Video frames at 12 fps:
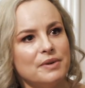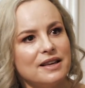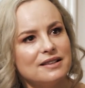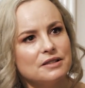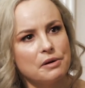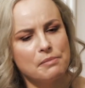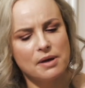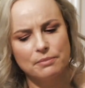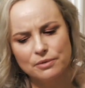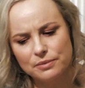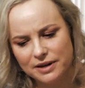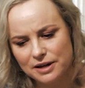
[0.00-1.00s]
because I
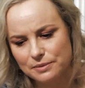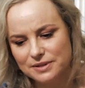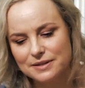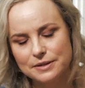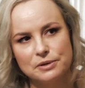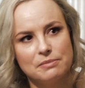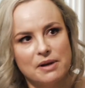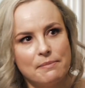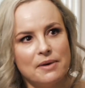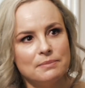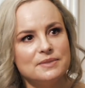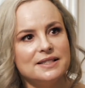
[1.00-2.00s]
remember when I was little, my
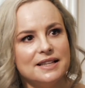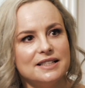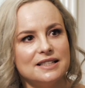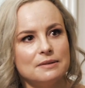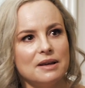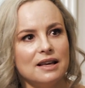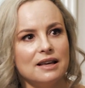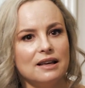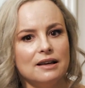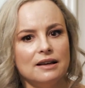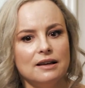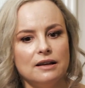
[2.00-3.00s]
mum said to me,